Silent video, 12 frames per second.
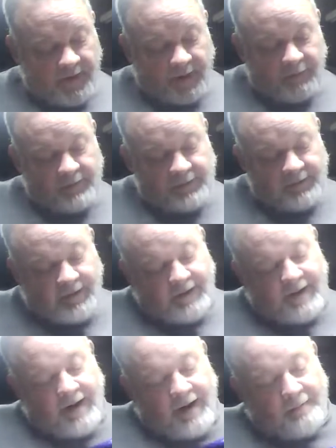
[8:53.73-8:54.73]
I was
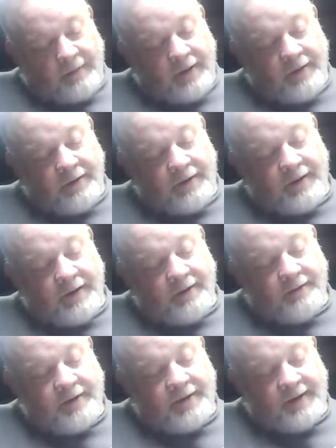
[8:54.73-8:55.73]
looking at them and going,
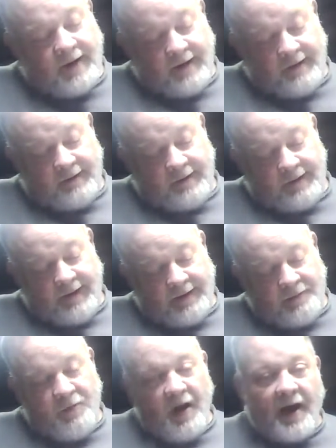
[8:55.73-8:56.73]
these kind of look like
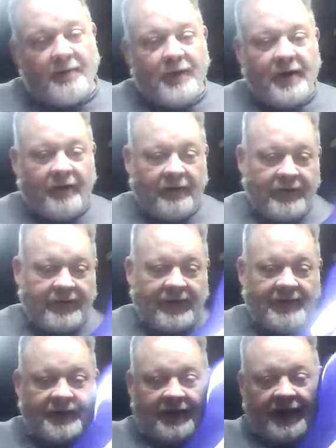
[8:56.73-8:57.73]
the pot metal that
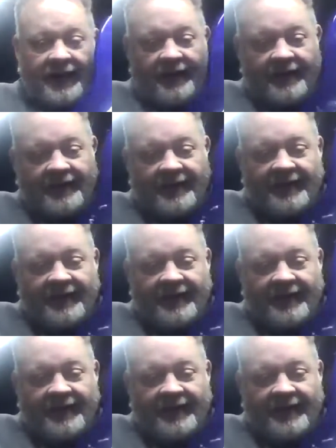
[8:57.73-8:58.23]
they say